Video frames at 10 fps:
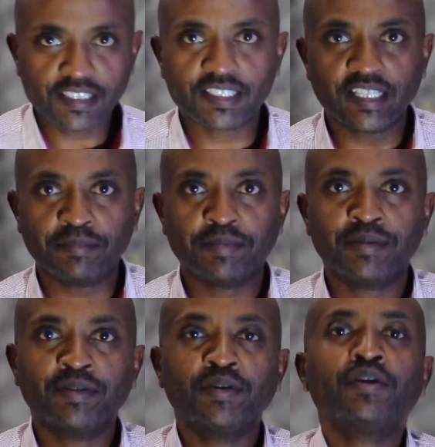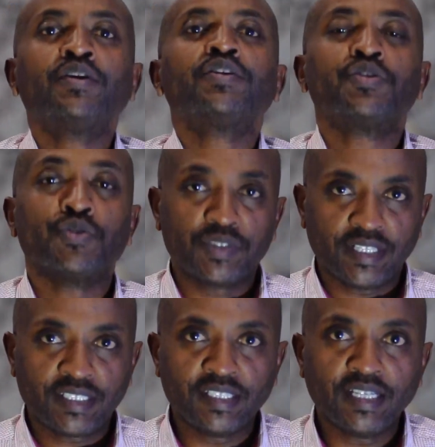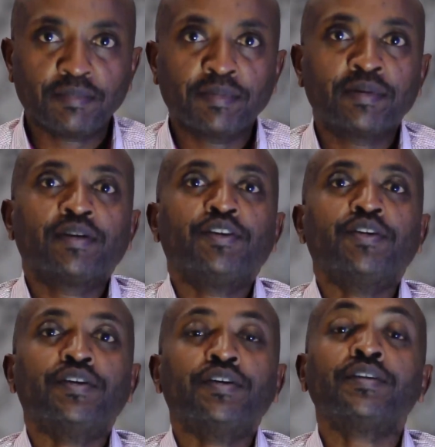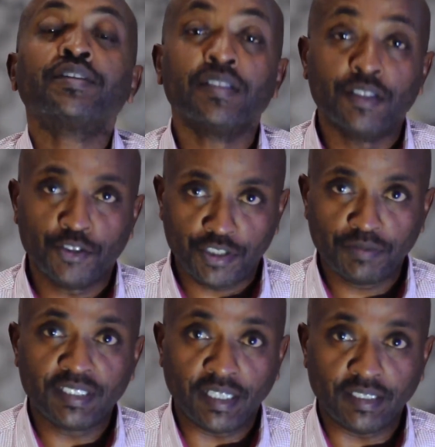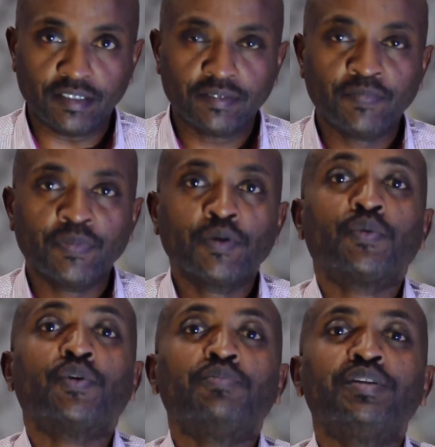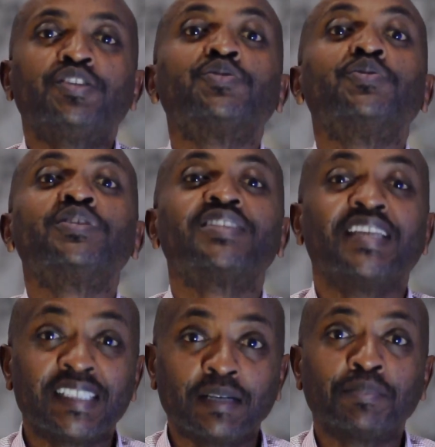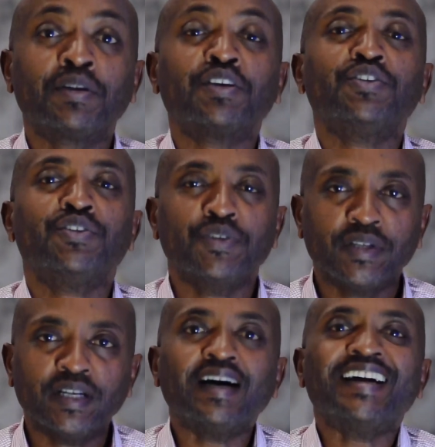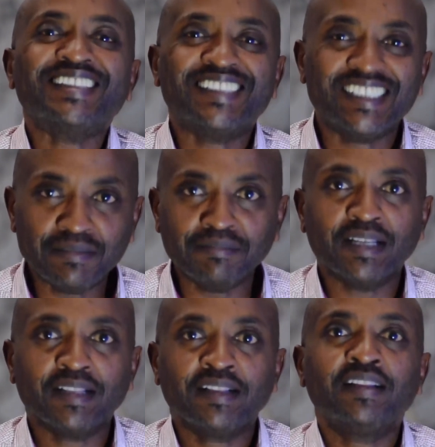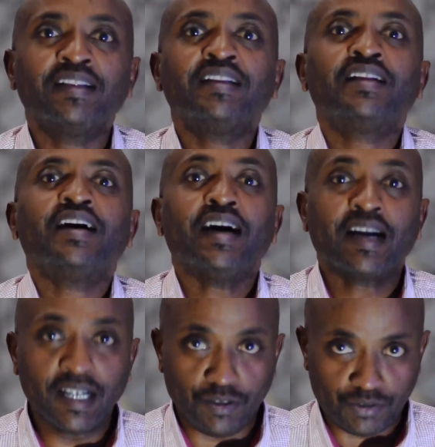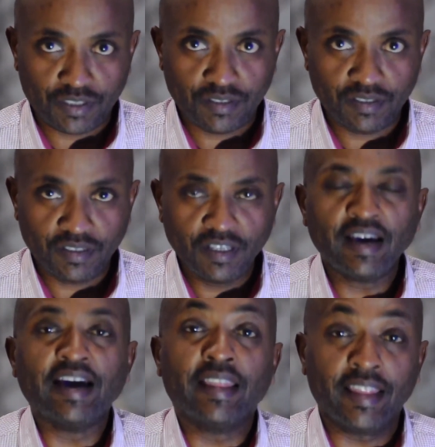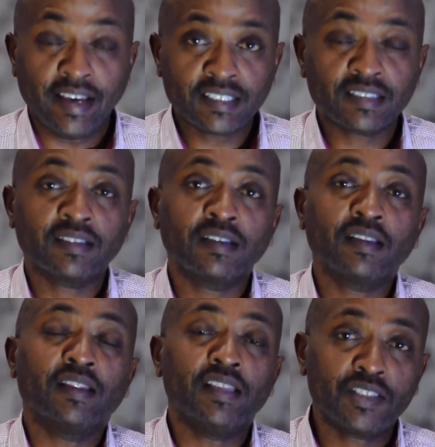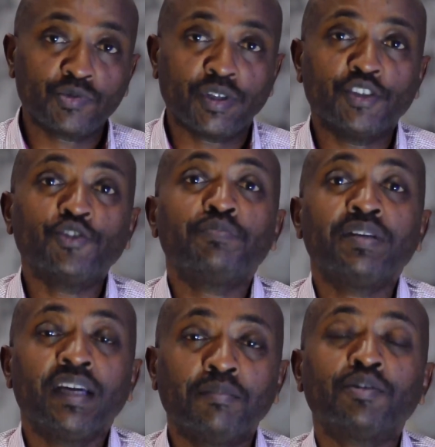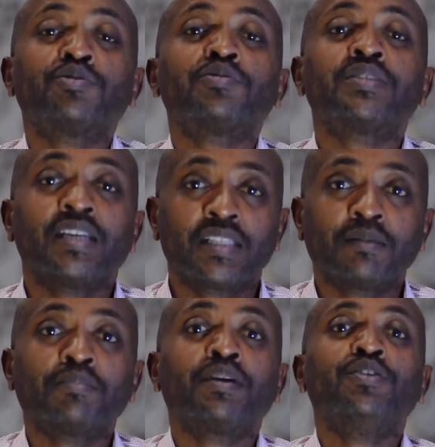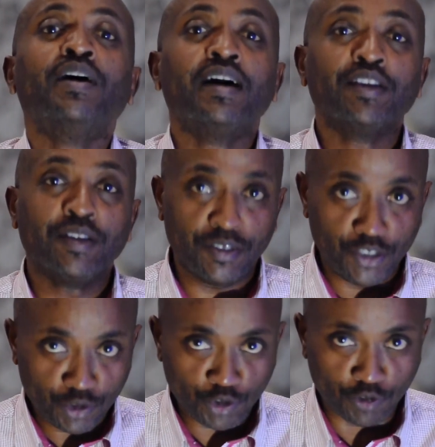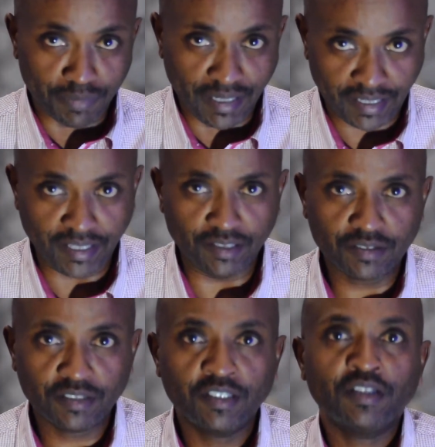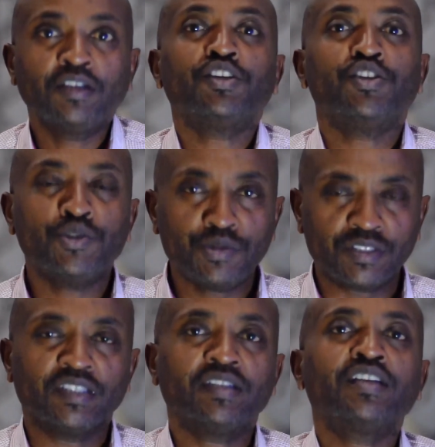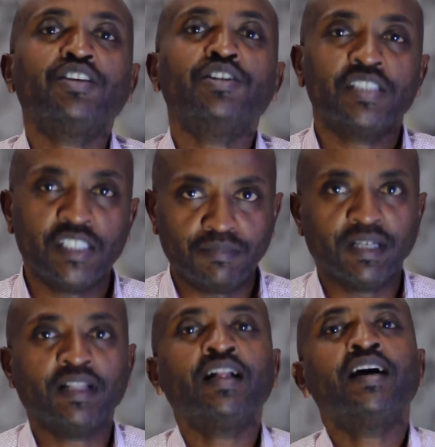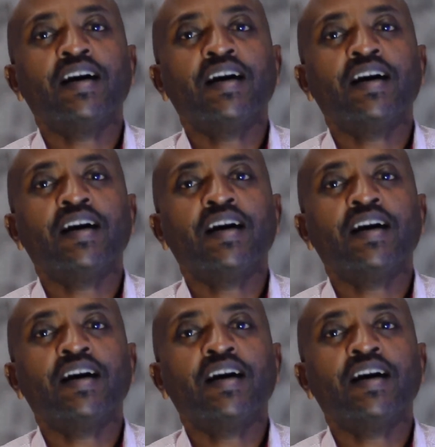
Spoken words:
first step to setting up your YouTube channel will be to set up your Gmail account. And this way you'll be able to set up your YouTube account using your Gmail